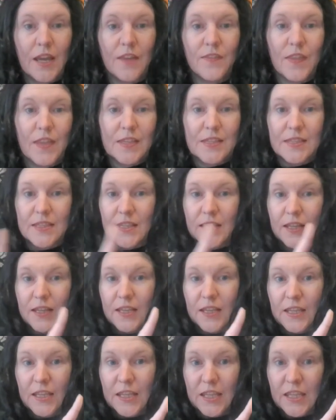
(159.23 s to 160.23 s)
And that's the
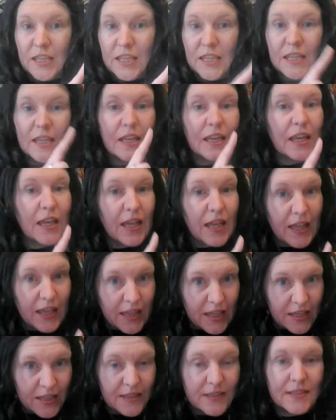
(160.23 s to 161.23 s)
E
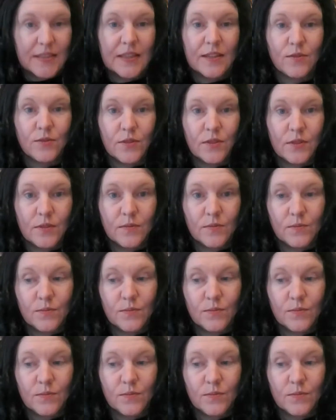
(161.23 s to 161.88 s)
A sound.